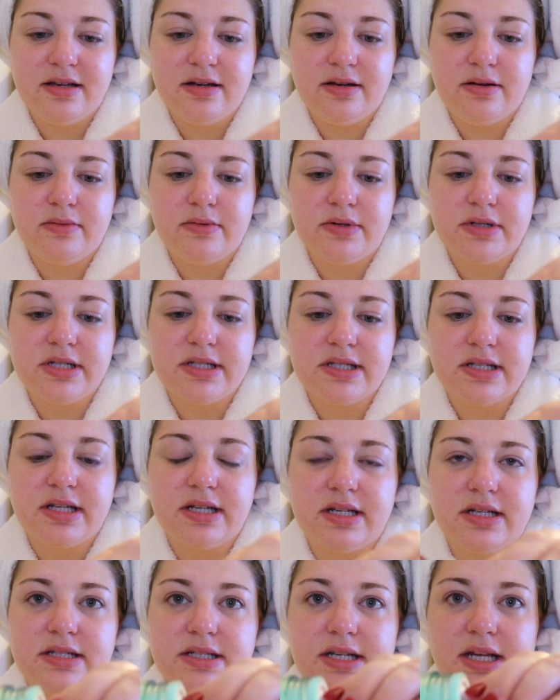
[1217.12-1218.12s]
So we're just
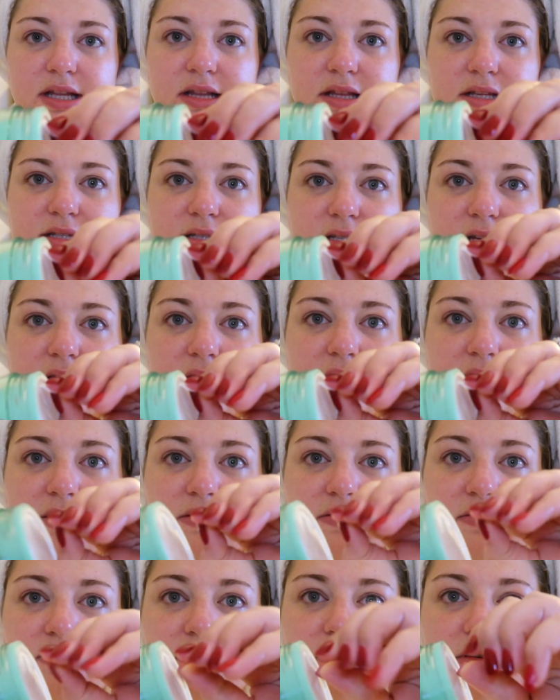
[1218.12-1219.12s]
gonna take this off.
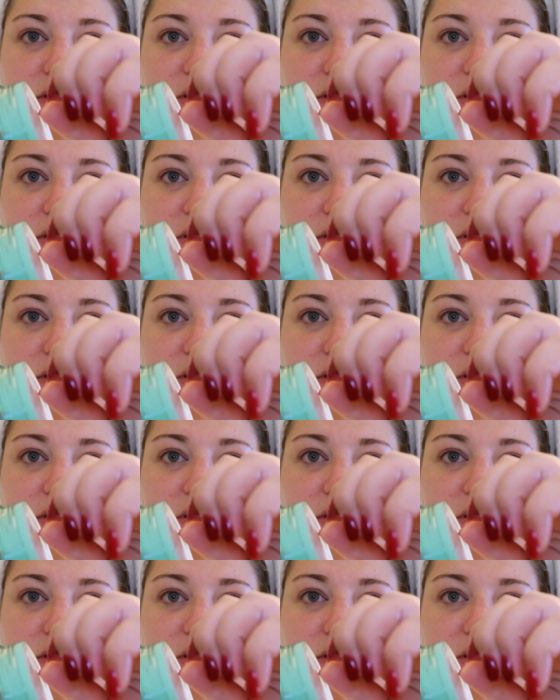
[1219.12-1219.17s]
